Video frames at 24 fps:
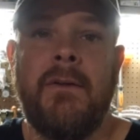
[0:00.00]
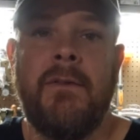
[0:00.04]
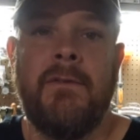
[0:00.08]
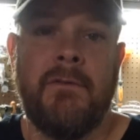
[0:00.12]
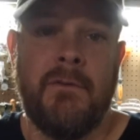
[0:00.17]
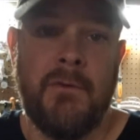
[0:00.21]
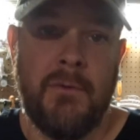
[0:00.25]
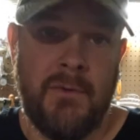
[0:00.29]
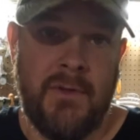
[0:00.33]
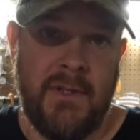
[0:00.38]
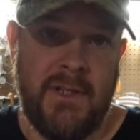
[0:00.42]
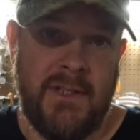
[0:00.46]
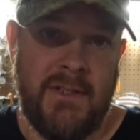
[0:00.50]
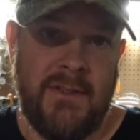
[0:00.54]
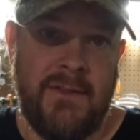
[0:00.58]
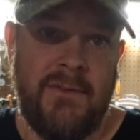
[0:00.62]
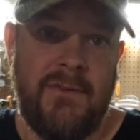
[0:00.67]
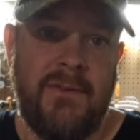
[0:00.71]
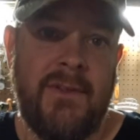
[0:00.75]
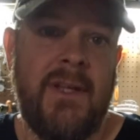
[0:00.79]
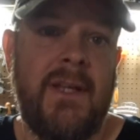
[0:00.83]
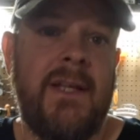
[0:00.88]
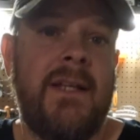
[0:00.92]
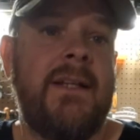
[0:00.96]
through
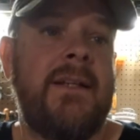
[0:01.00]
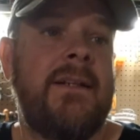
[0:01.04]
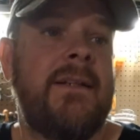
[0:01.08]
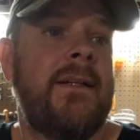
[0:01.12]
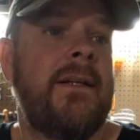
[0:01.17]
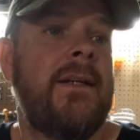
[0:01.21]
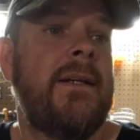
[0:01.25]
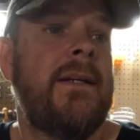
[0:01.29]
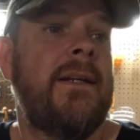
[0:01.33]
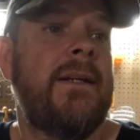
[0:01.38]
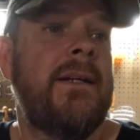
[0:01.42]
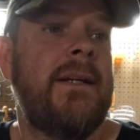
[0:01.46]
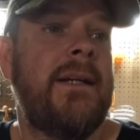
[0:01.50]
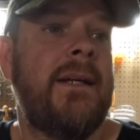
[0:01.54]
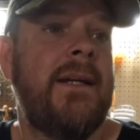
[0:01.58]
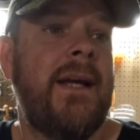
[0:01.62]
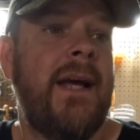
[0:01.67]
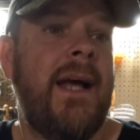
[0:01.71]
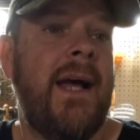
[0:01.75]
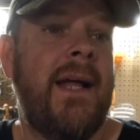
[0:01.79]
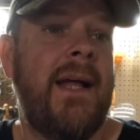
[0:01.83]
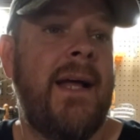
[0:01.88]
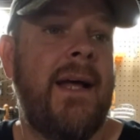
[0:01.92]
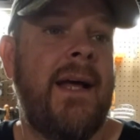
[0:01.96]
these, and
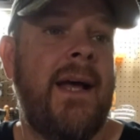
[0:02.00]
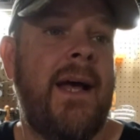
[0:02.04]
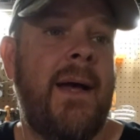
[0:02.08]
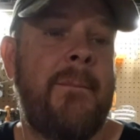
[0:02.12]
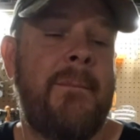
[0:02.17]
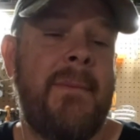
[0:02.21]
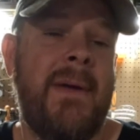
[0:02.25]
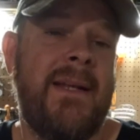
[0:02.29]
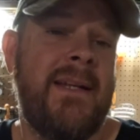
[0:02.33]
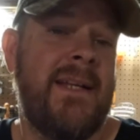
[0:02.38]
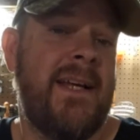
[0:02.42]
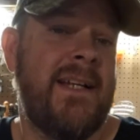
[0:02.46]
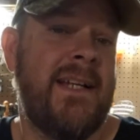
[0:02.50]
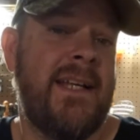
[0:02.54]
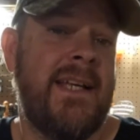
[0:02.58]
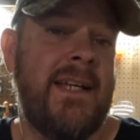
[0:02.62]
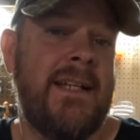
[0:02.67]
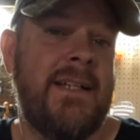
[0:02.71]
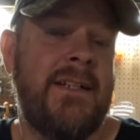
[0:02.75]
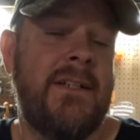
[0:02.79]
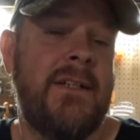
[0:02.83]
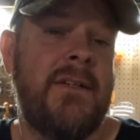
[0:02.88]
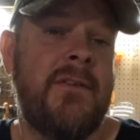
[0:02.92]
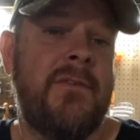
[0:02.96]
I may not have
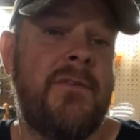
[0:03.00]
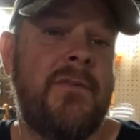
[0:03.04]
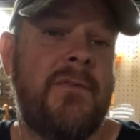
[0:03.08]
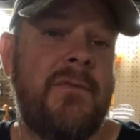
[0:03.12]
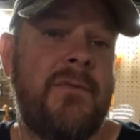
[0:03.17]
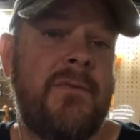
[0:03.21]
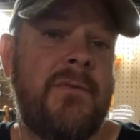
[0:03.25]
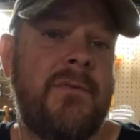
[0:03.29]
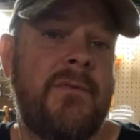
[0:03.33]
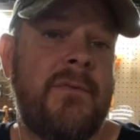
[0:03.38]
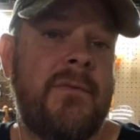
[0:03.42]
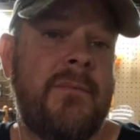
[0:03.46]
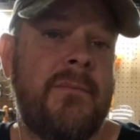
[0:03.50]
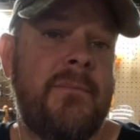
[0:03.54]
had enough